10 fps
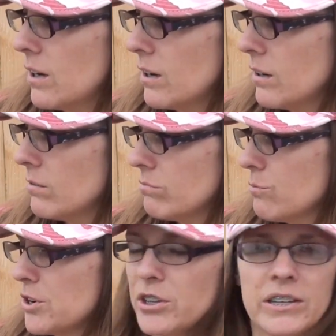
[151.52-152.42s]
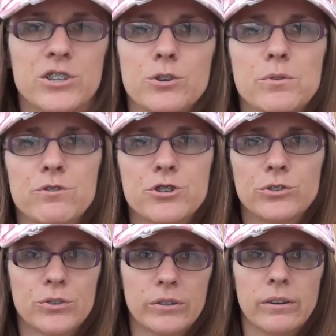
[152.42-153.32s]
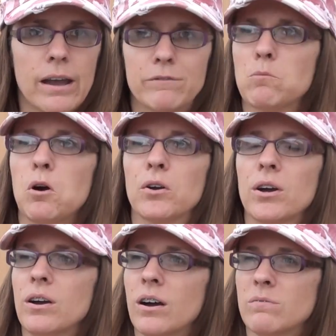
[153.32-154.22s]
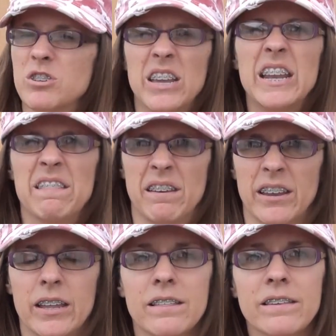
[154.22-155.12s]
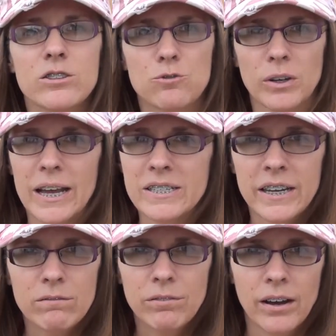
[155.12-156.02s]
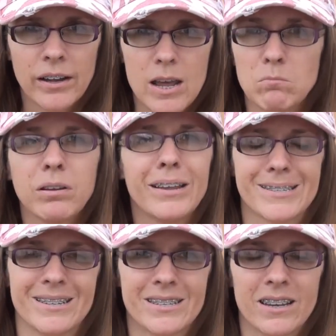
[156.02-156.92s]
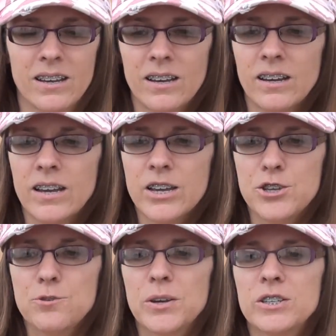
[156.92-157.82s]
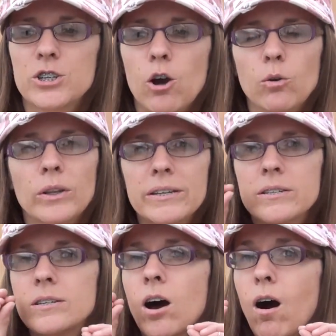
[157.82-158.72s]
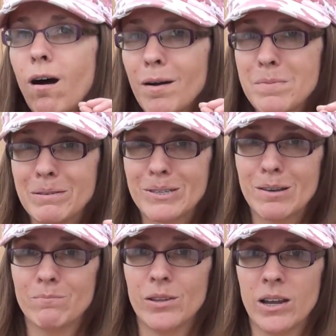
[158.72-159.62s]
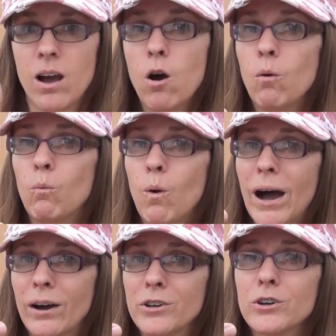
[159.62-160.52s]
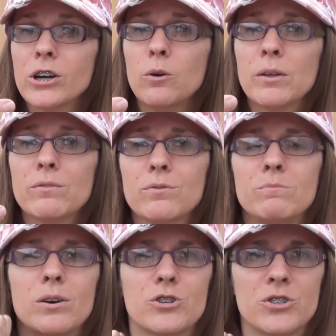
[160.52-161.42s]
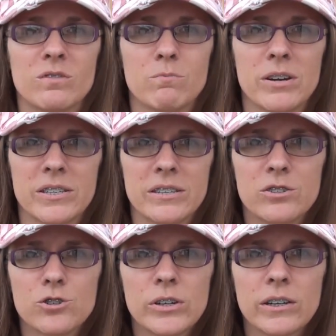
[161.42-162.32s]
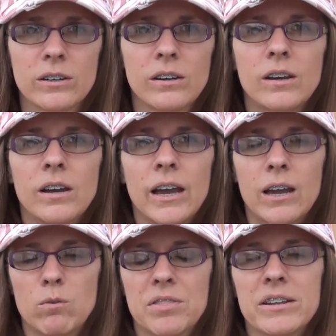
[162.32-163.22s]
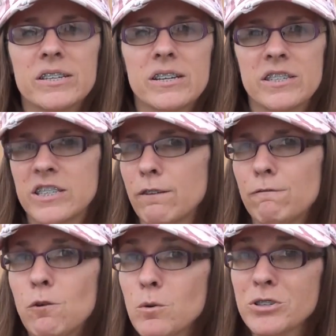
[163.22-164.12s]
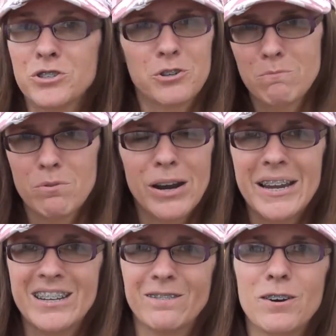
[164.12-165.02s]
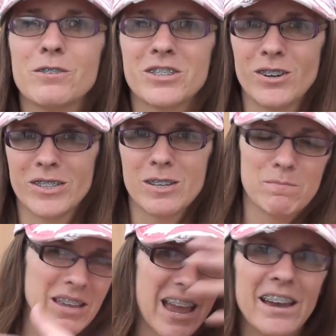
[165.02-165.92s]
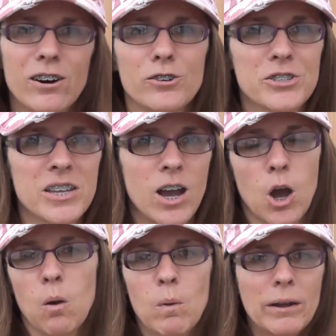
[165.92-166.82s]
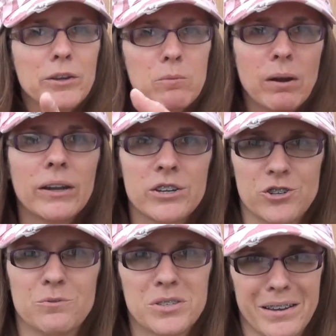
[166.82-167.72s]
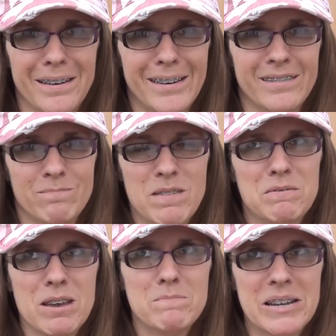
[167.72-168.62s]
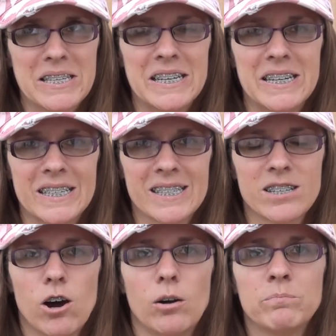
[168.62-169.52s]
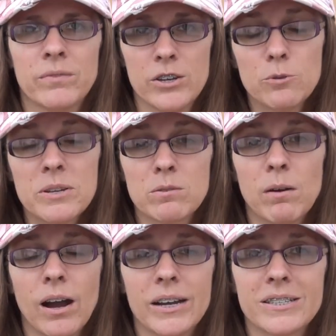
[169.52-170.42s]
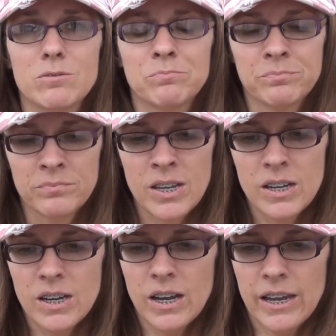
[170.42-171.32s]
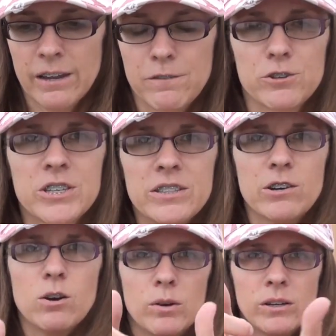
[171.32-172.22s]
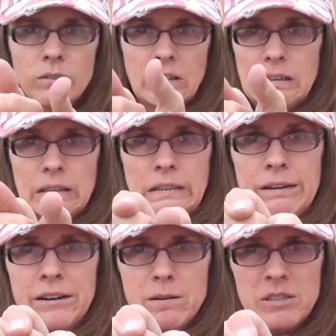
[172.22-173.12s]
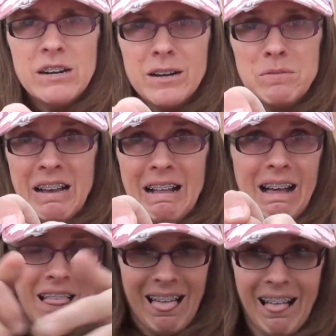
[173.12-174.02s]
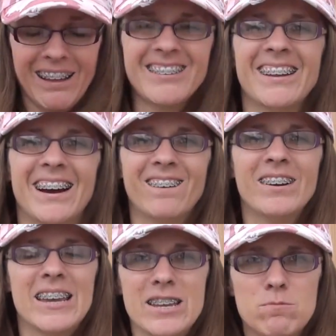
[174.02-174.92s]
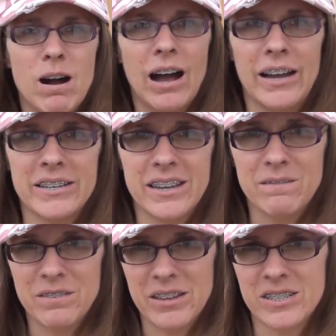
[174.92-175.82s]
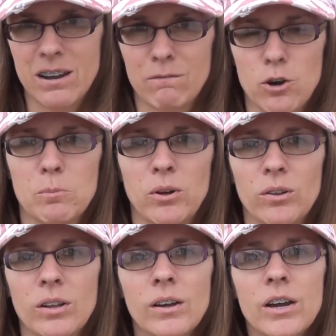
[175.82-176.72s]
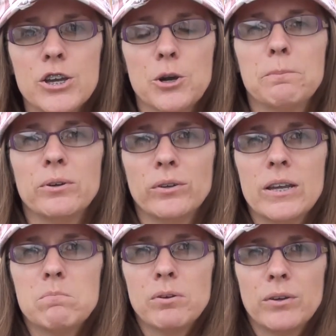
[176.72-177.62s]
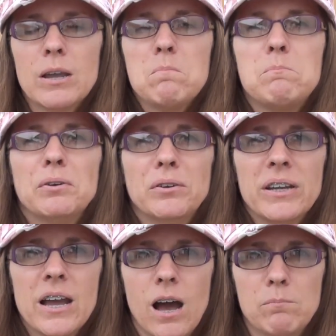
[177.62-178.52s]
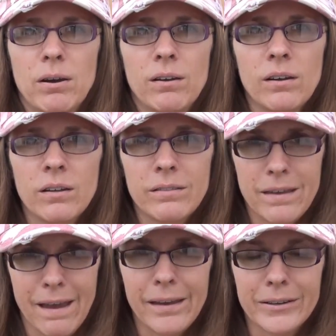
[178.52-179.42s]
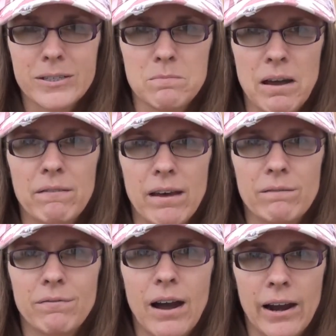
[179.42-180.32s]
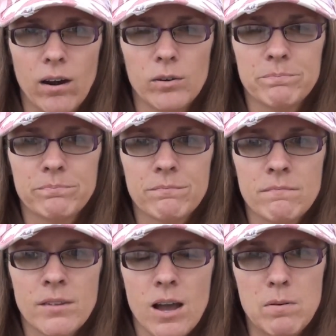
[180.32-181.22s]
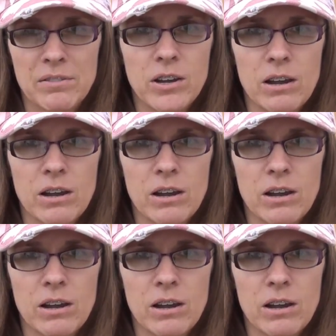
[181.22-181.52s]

uh, what you like to do with your children after work, um, just anything, anything that's relaxing and fun and pleasant. You can totally talk about something while you're going through the motions of pressing the trigger, and what that does is it forces your brain to focus on something else while your body shoots the gun, if that makes any sense at all. And you'll be surprised. If you're sitting there going, ah, ah, here it comes, here it comes, ah, ah, you know, in your mind, even if that's not verbal, you're building and building and building up the angst about that fire, about the